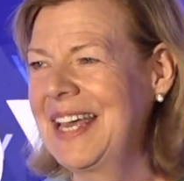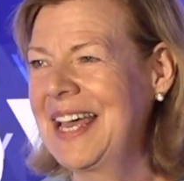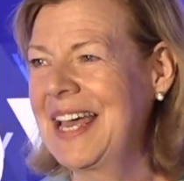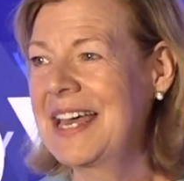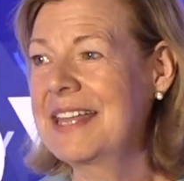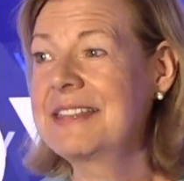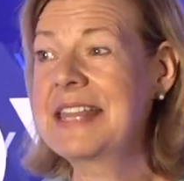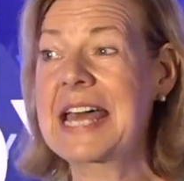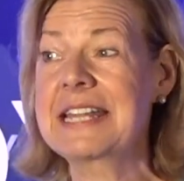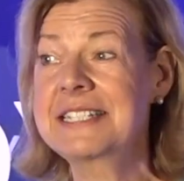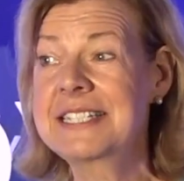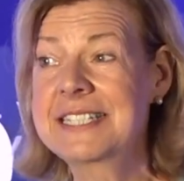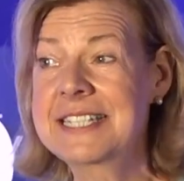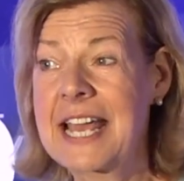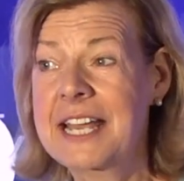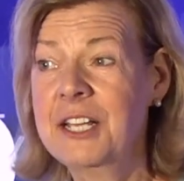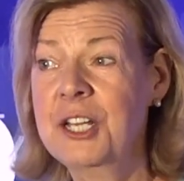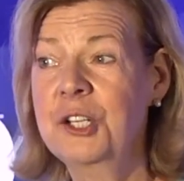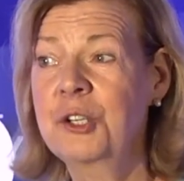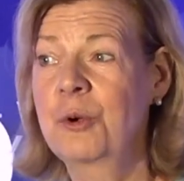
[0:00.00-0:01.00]
That
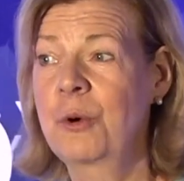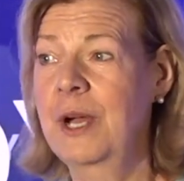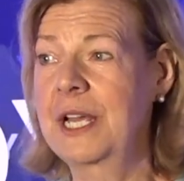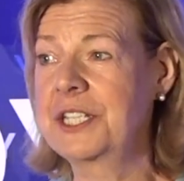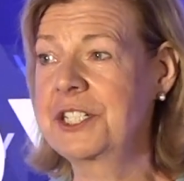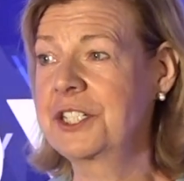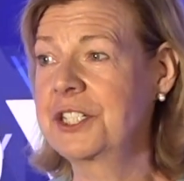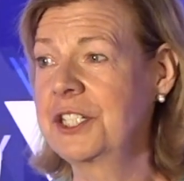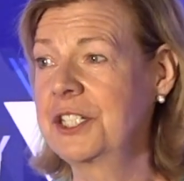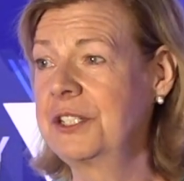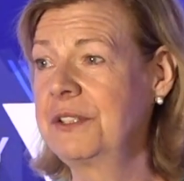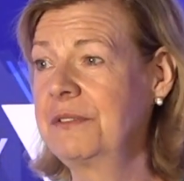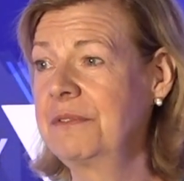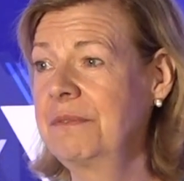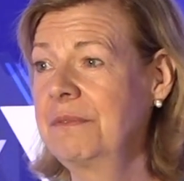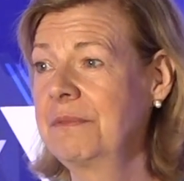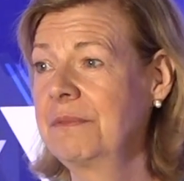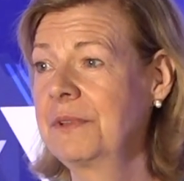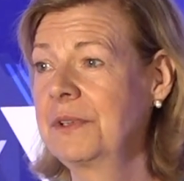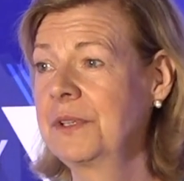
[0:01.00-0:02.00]
second
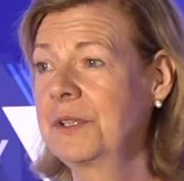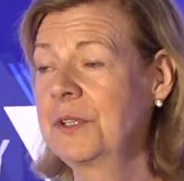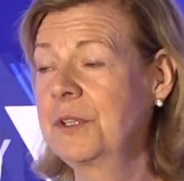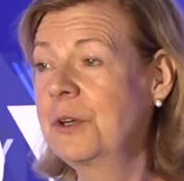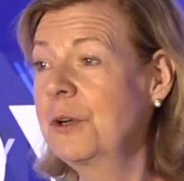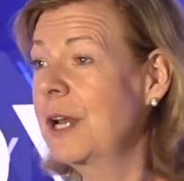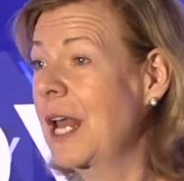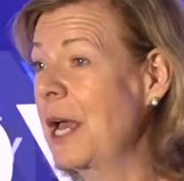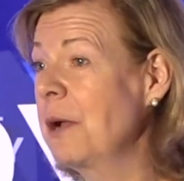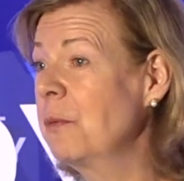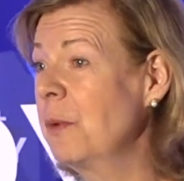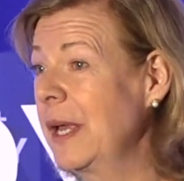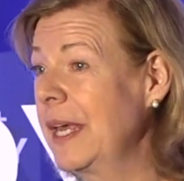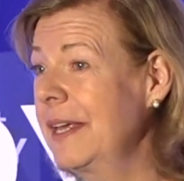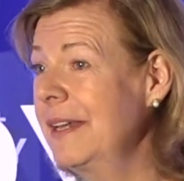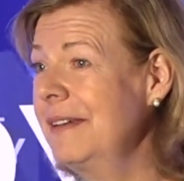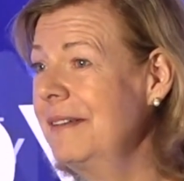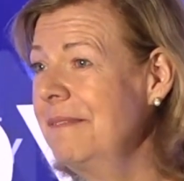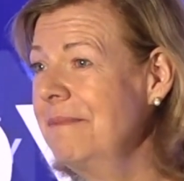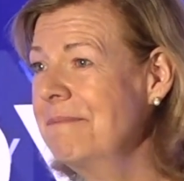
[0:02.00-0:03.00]
question, could I
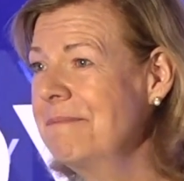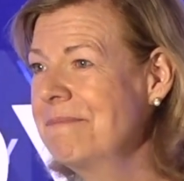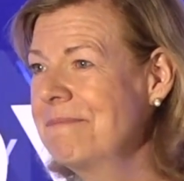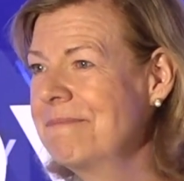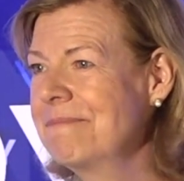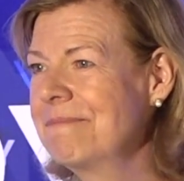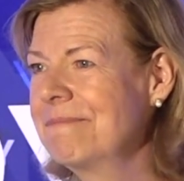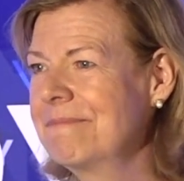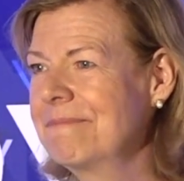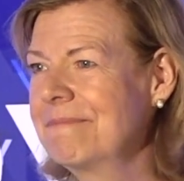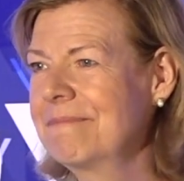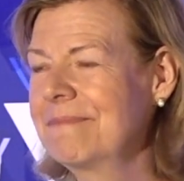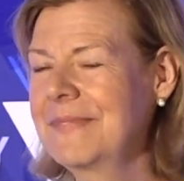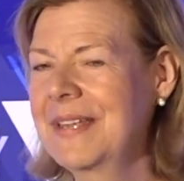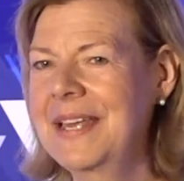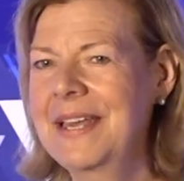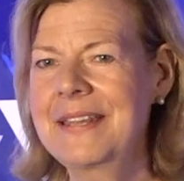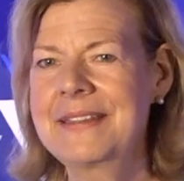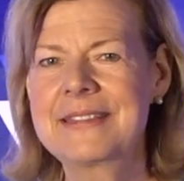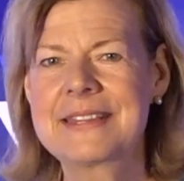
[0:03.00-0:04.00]
win?
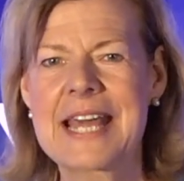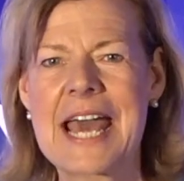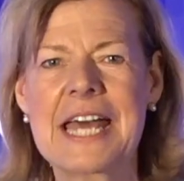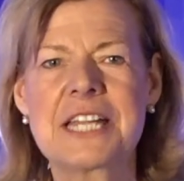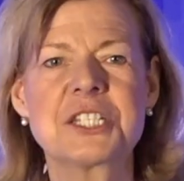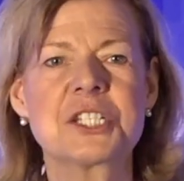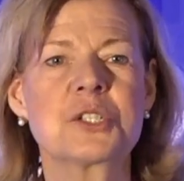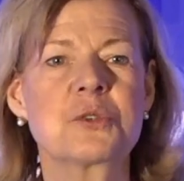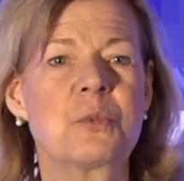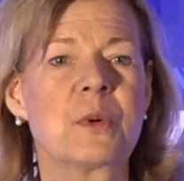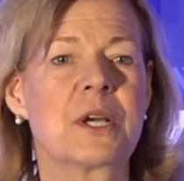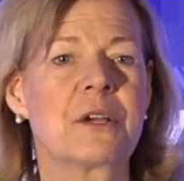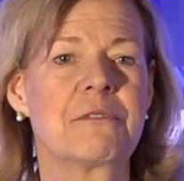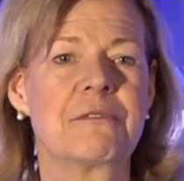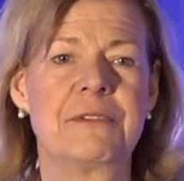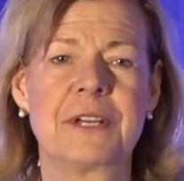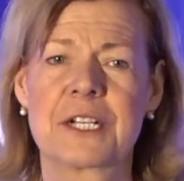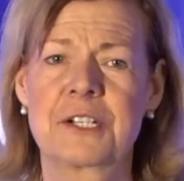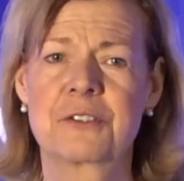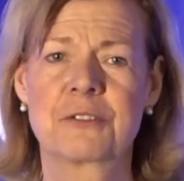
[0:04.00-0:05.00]
That's where
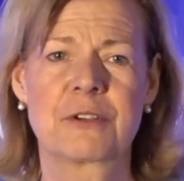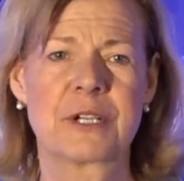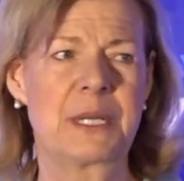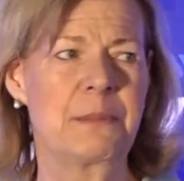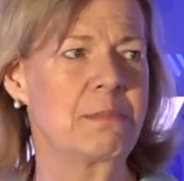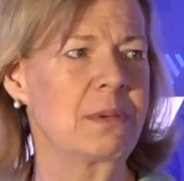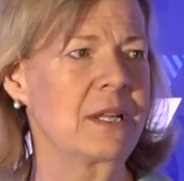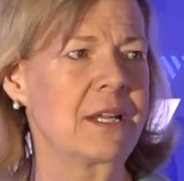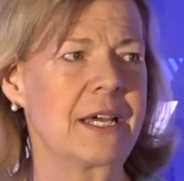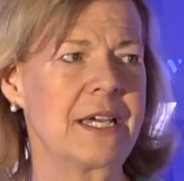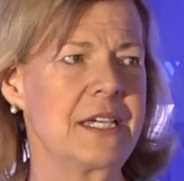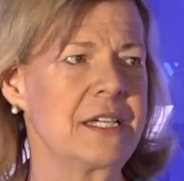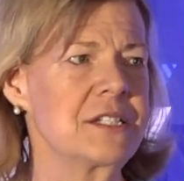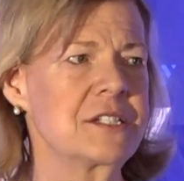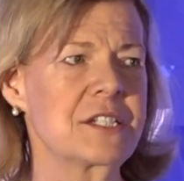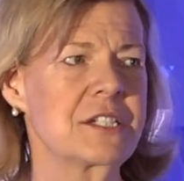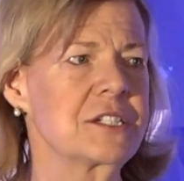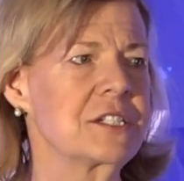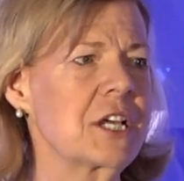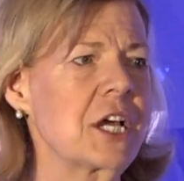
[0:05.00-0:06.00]
Victory plays
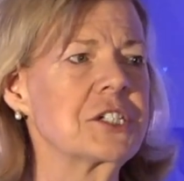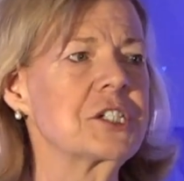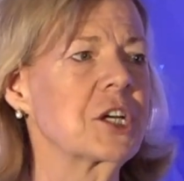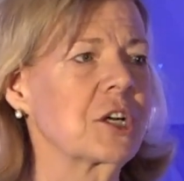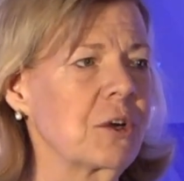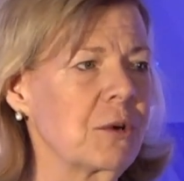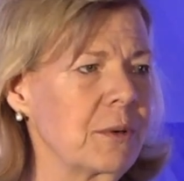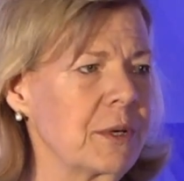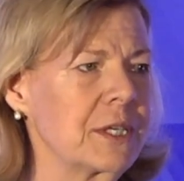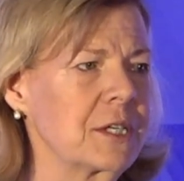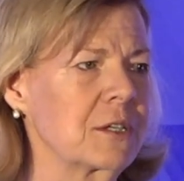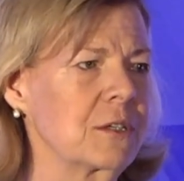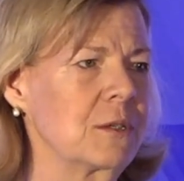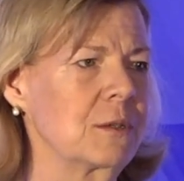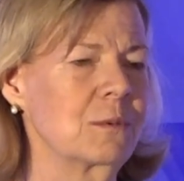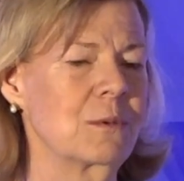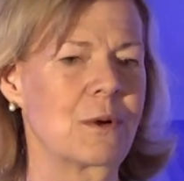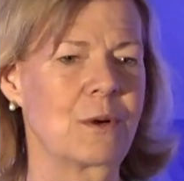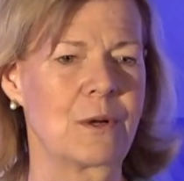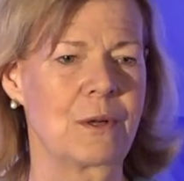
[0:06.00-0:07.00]
such a
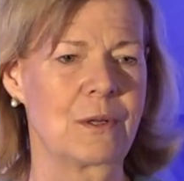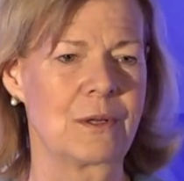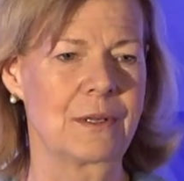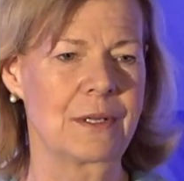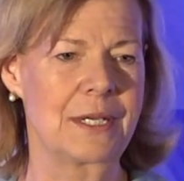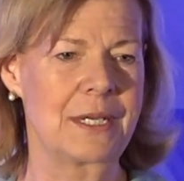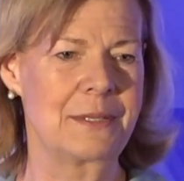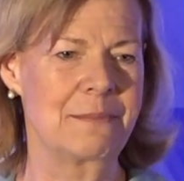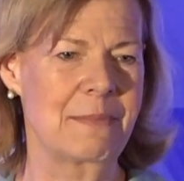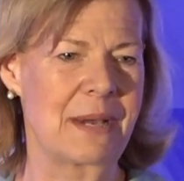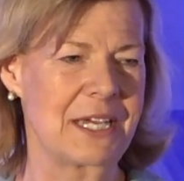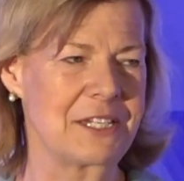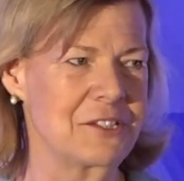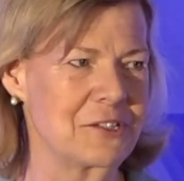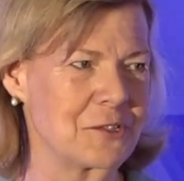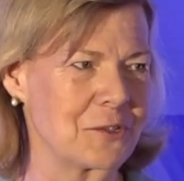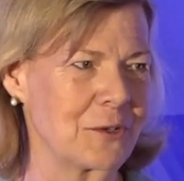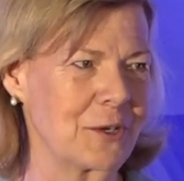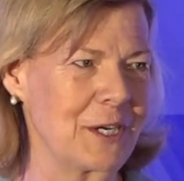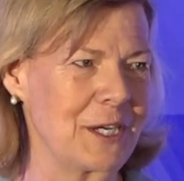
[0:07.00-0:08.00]
critical role in my
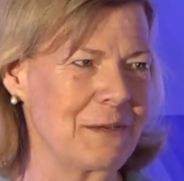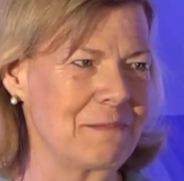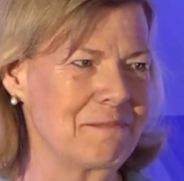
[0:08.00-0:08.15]
story.